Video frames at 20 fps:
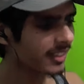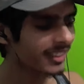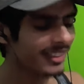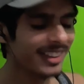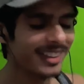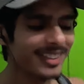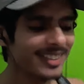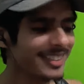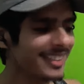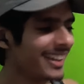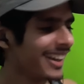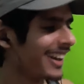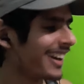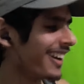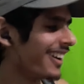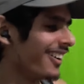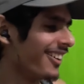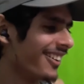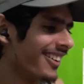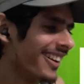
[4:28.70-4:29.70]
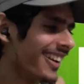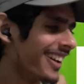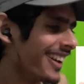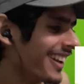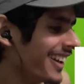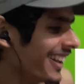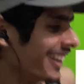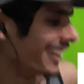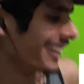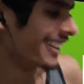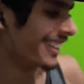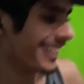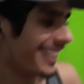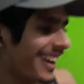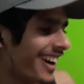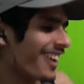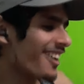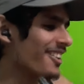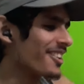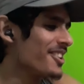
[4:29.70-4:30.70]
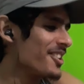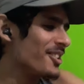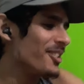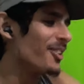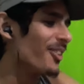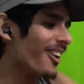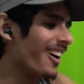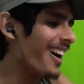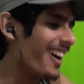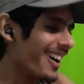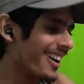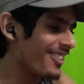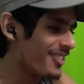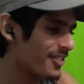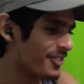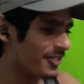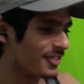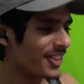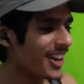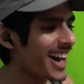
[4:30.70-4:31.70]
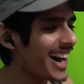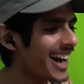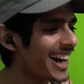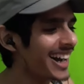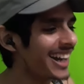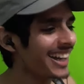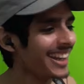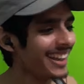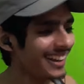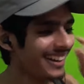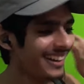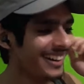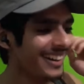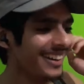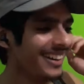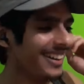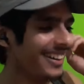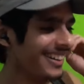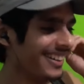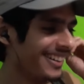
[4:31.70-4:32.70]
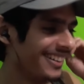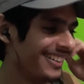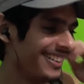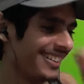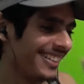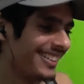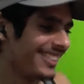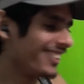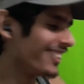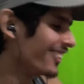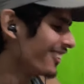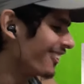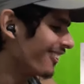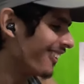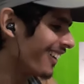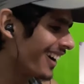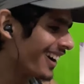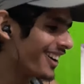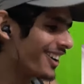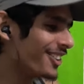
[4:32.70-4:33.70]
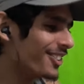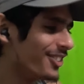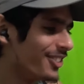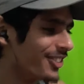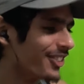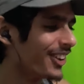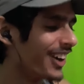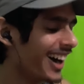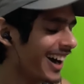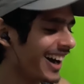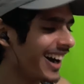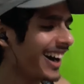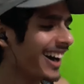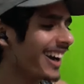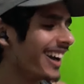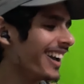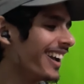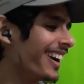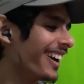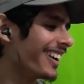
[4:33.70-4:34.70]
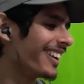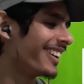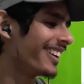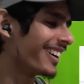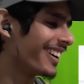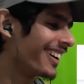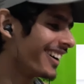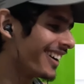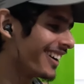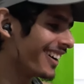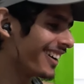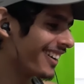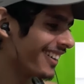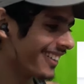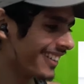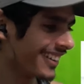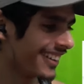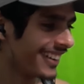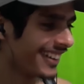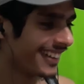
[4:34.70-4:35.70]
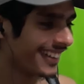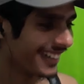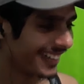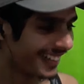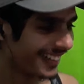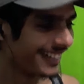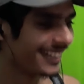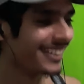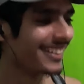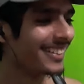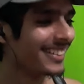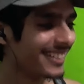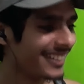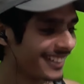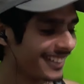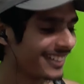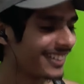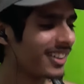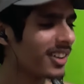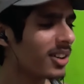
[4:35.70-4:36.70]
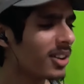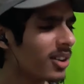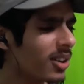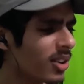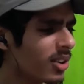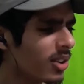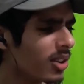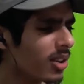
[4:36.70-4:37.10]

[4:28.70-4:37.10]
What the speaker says: This girl. Girl, you are fire! You are fire, girl! Oh.